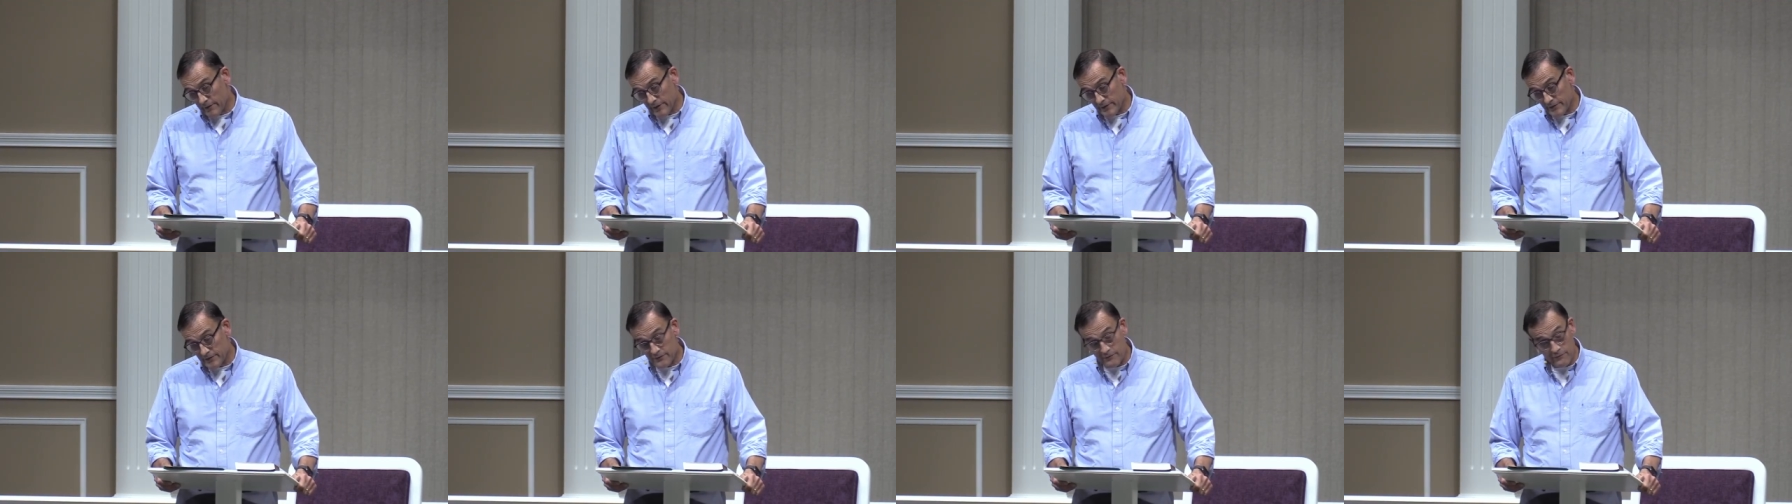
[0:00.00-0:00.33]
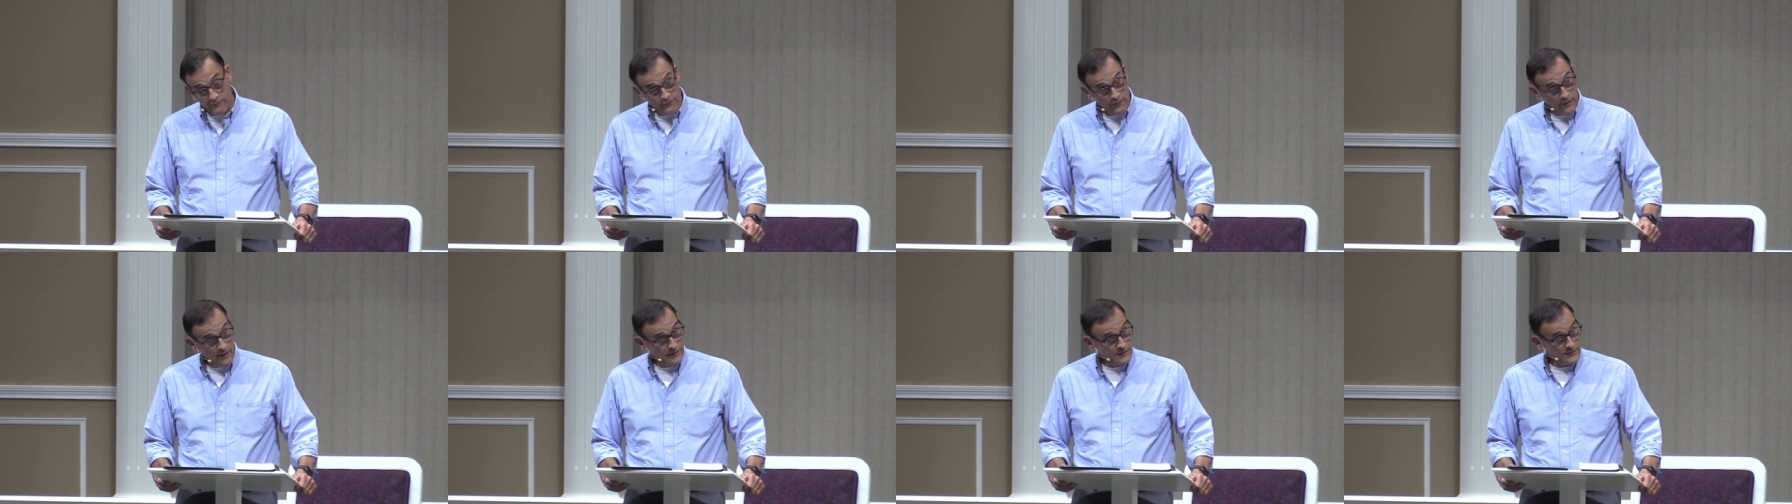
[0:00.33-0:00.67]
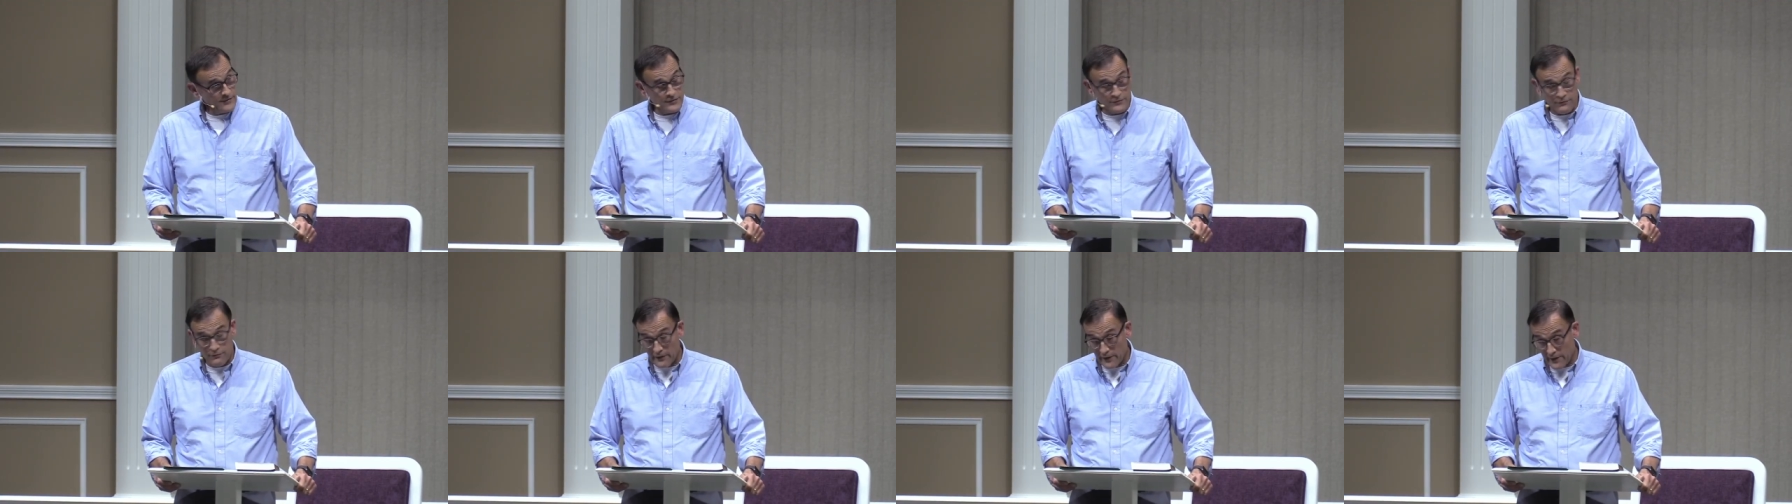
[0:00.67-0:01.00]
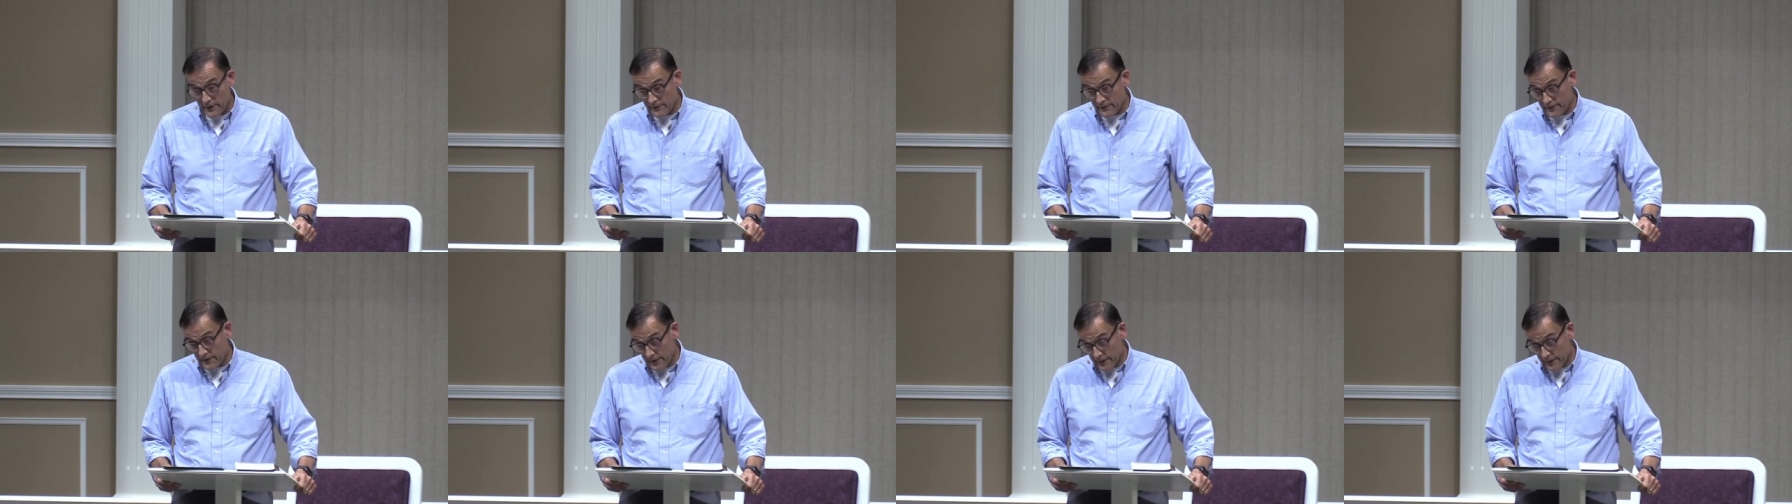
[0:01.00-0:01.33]
heads screwed on
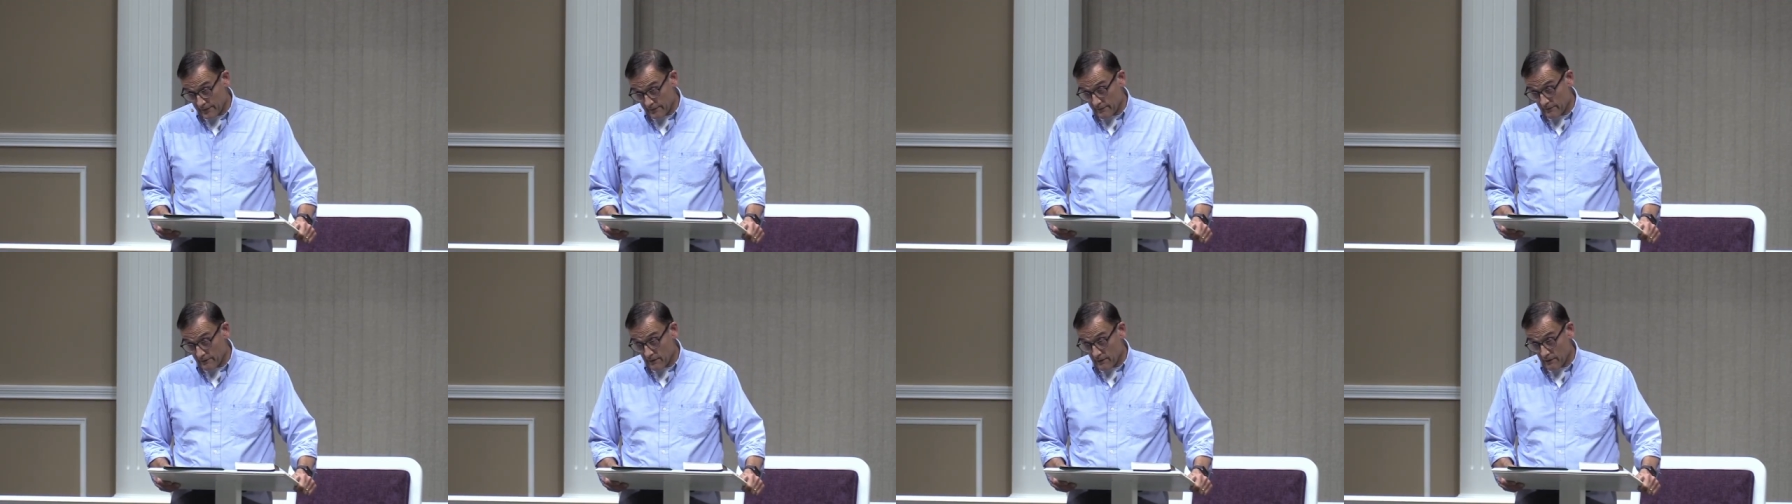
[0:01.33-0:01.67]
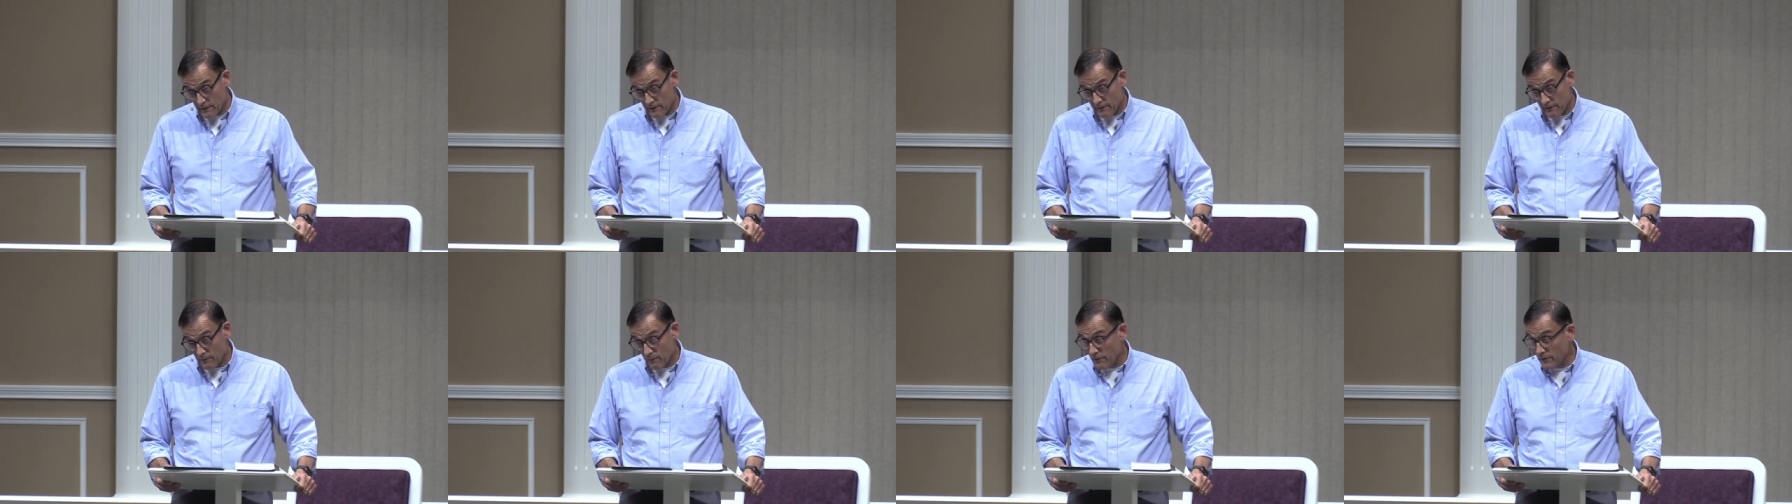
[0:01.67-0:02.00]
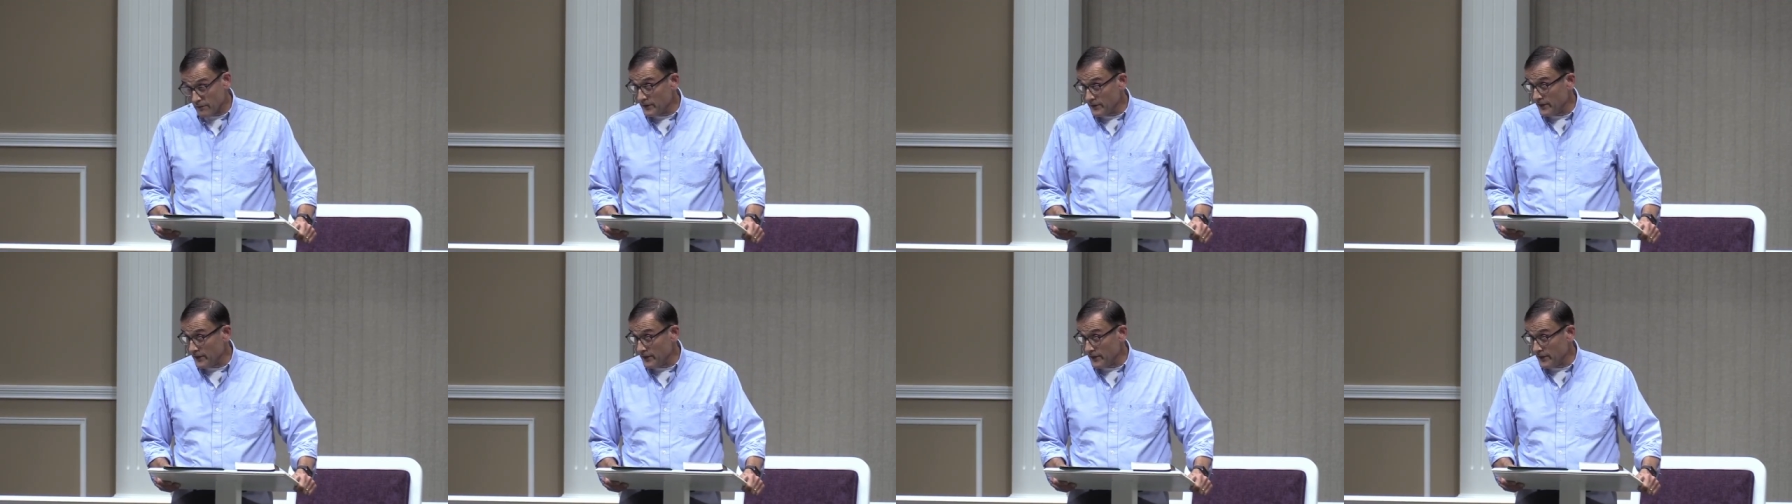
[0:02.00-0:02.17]
straight and are